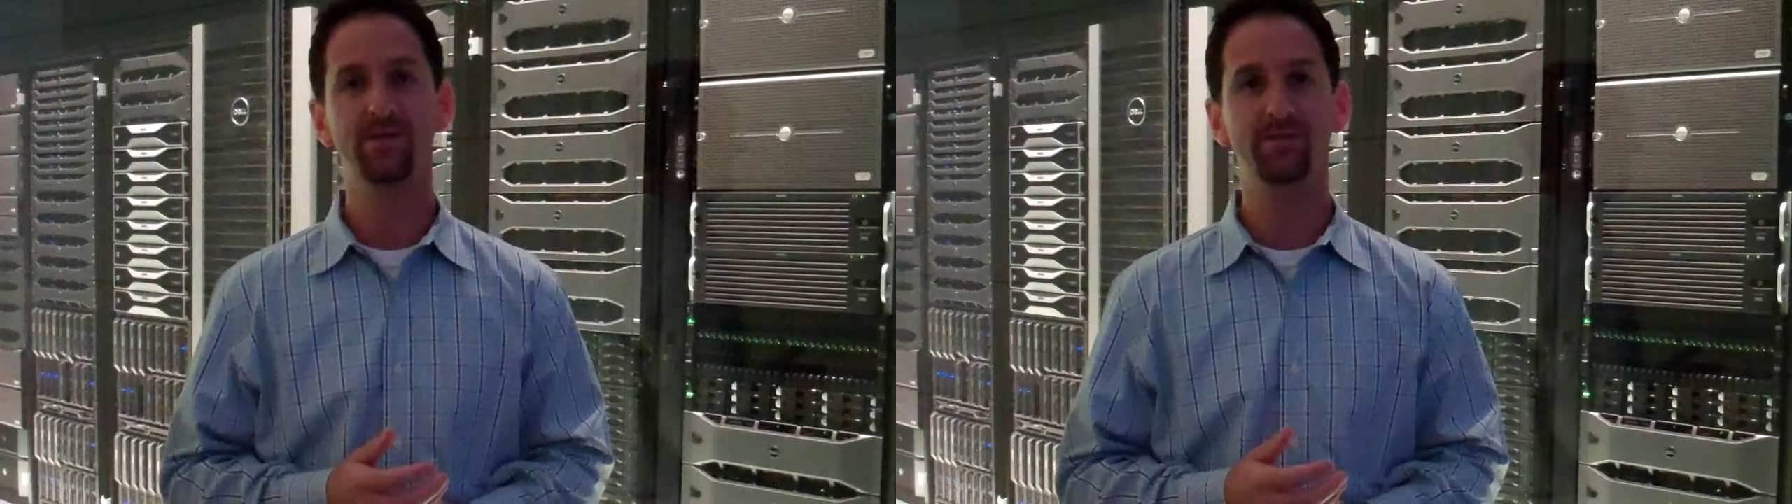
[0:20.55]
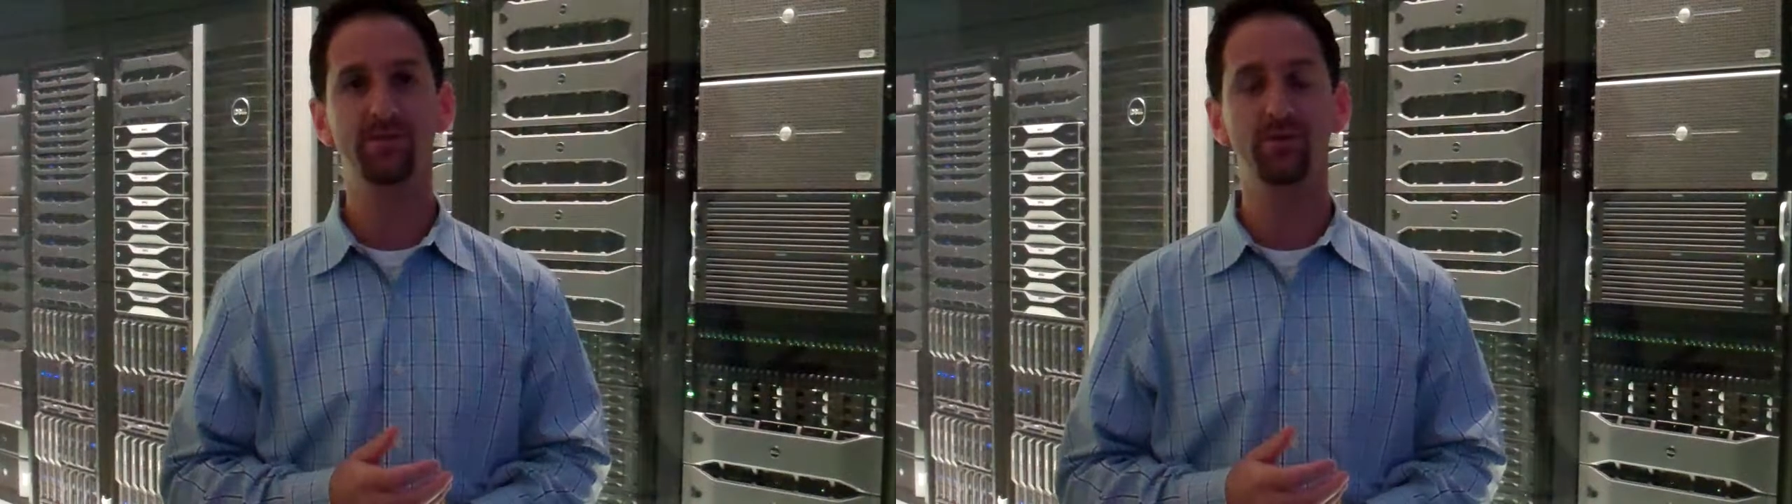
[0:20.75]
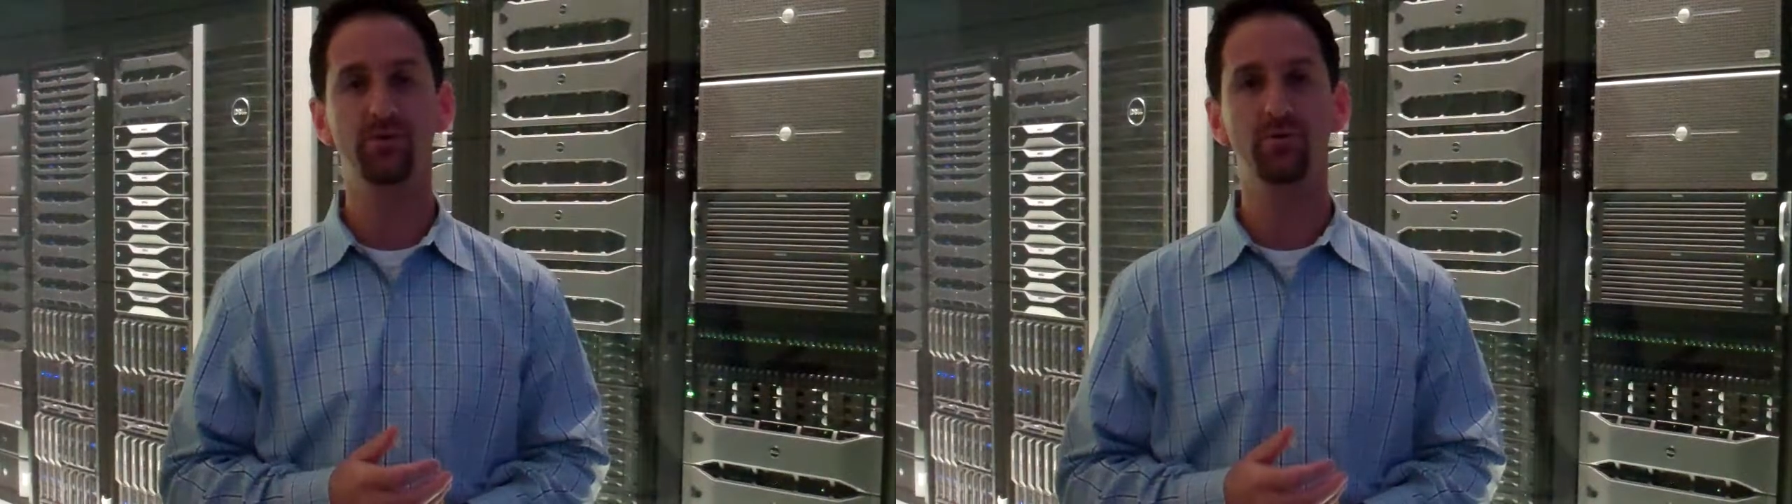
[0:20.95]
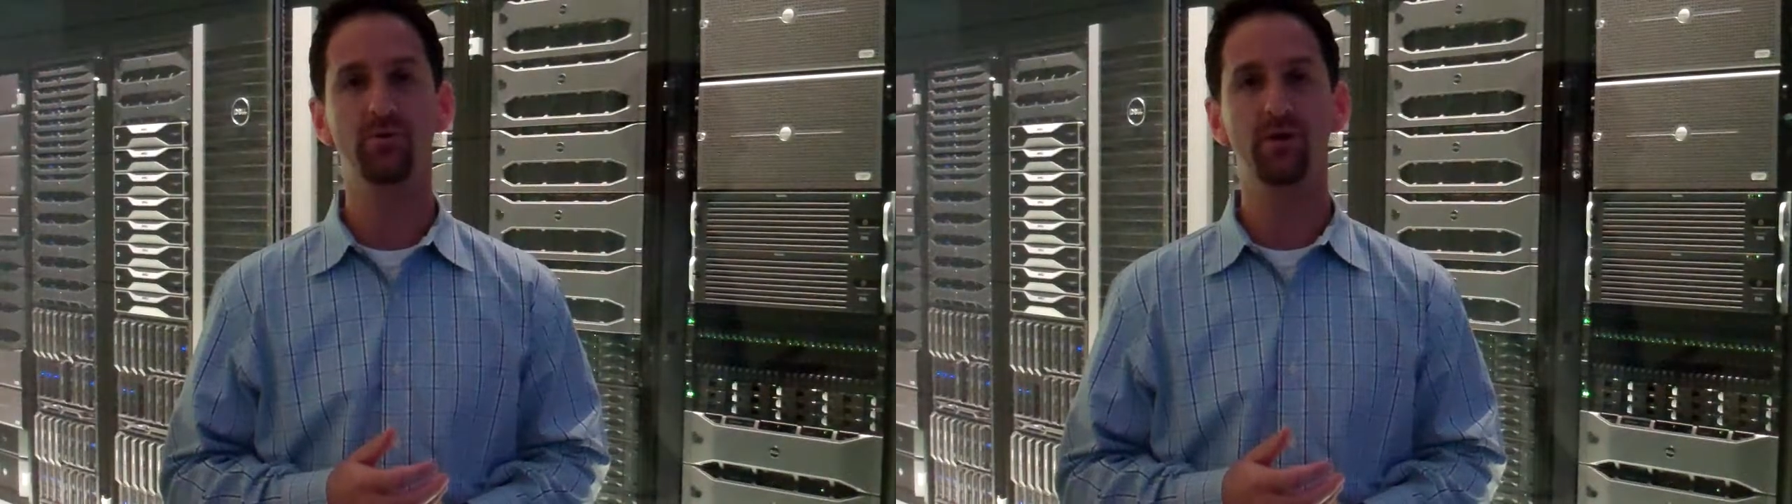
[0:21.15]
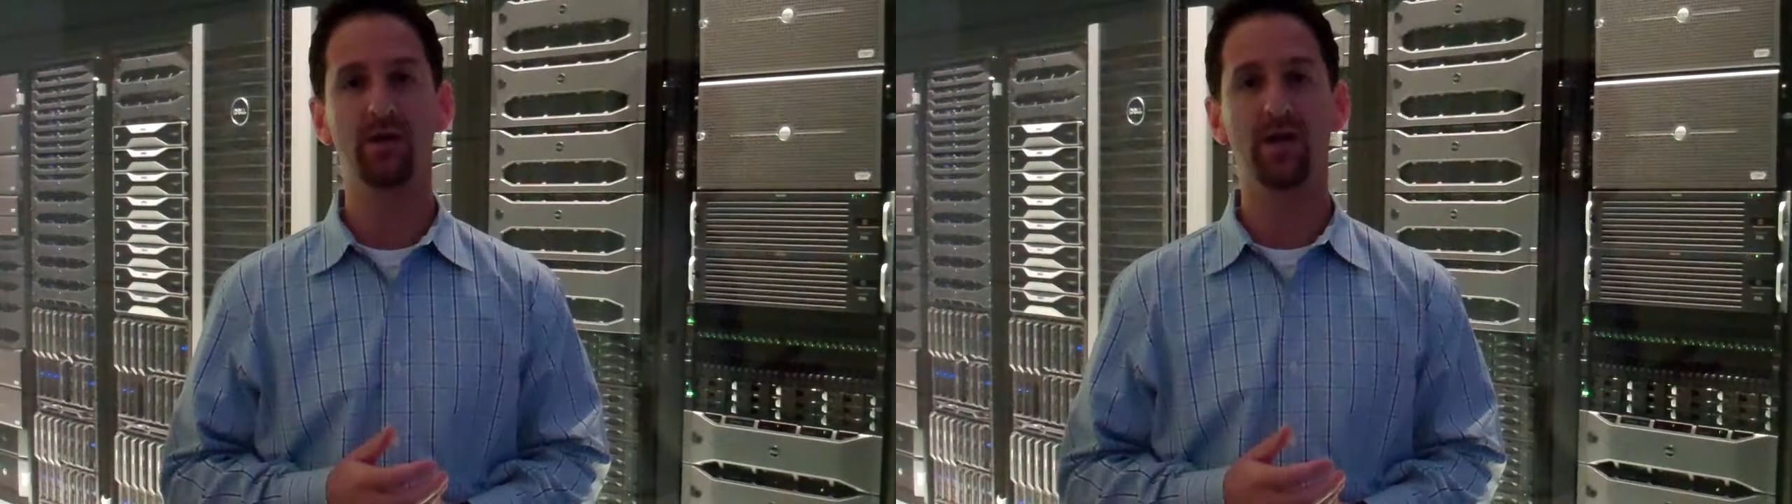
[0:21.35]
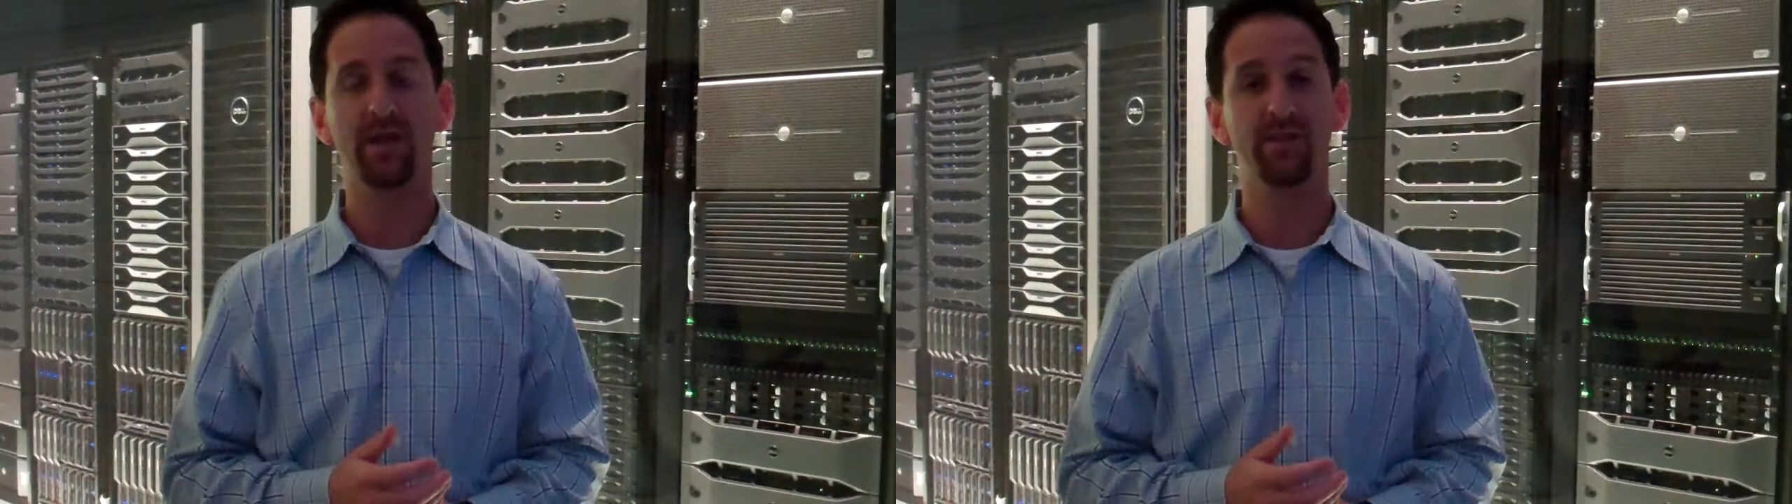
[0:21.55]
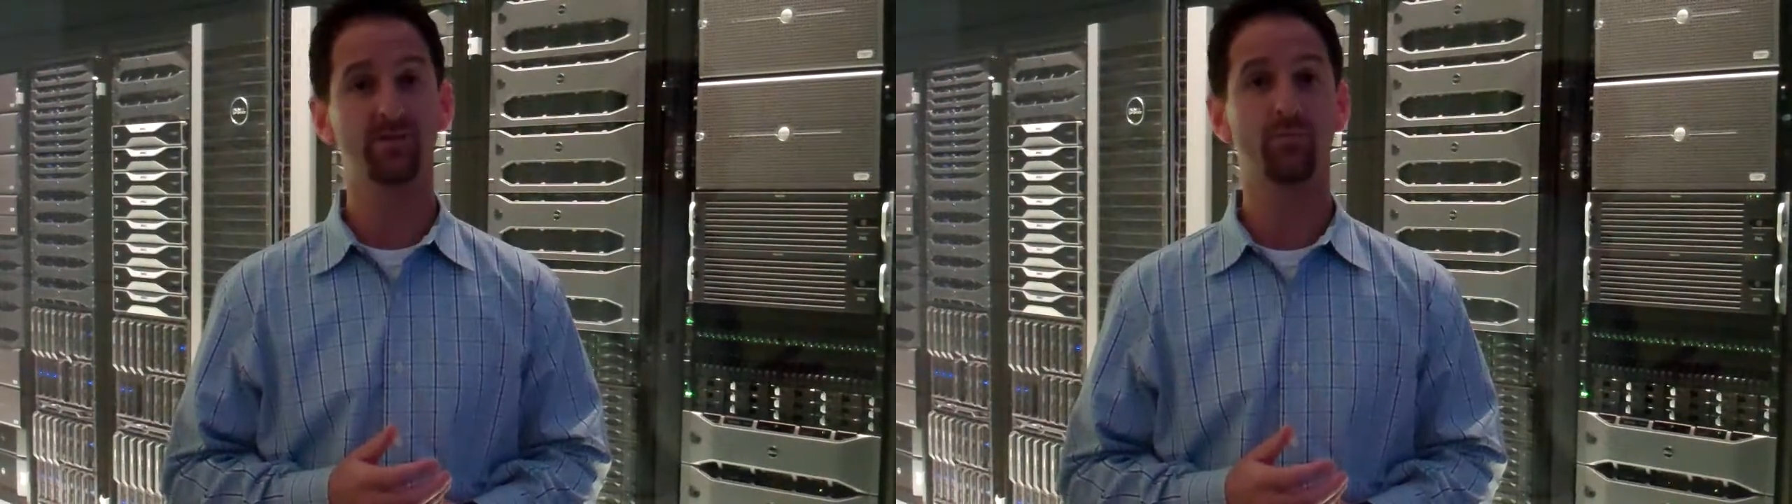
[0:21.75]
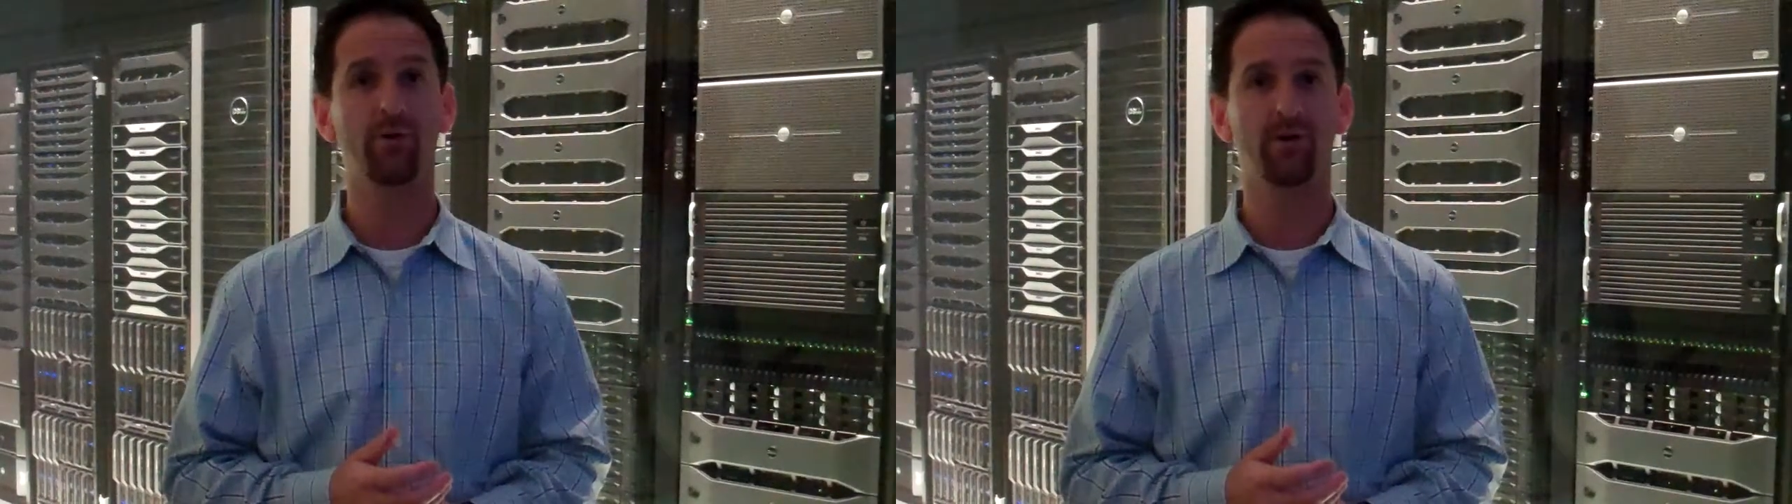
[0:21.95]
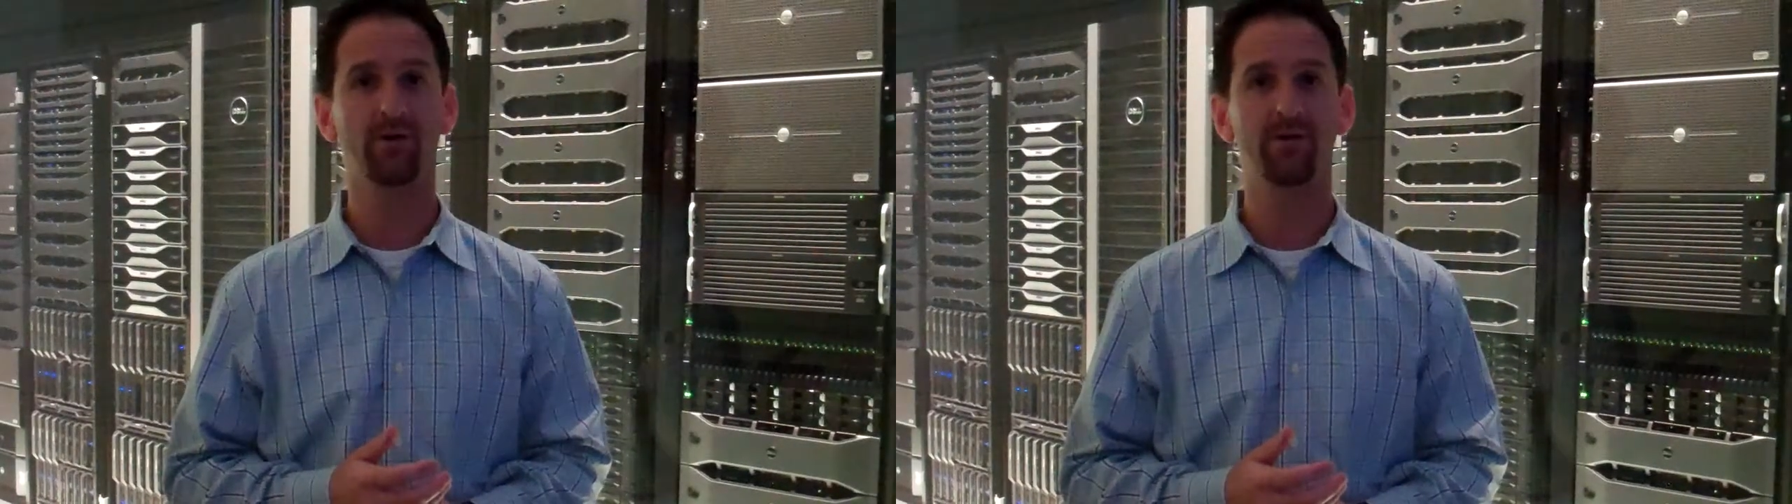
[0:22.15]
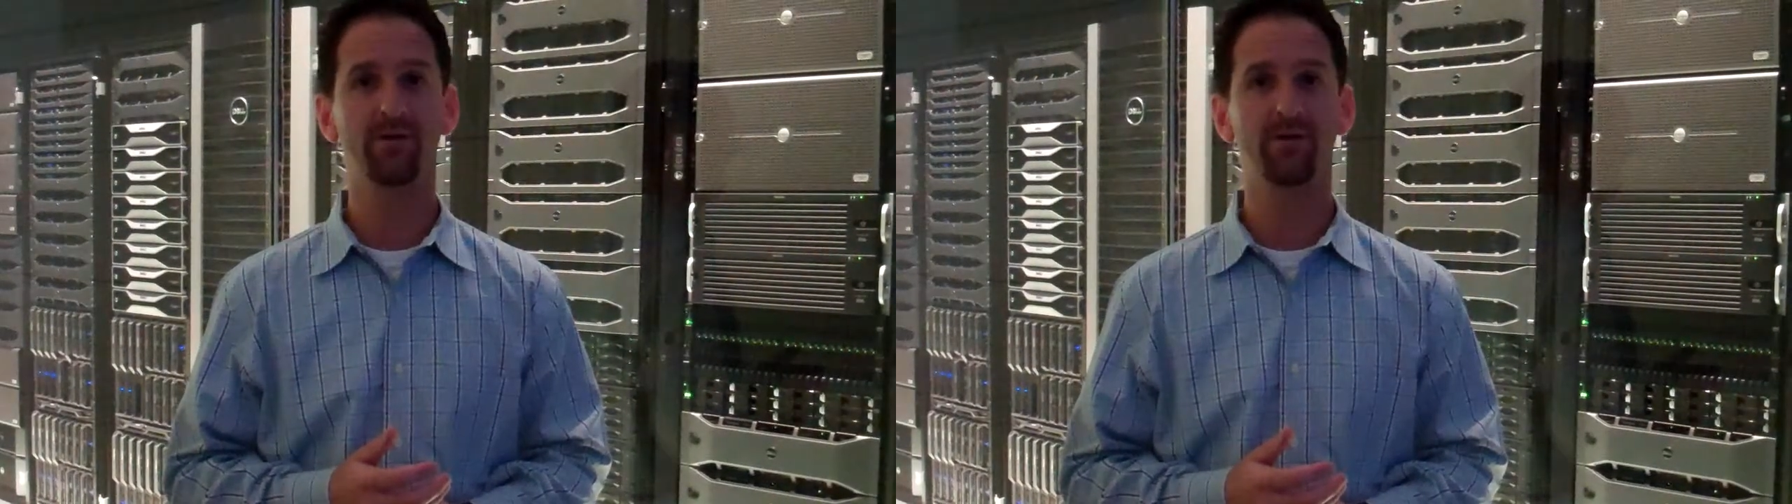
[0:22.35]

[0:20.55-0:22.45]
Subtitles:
to do a lot of this work.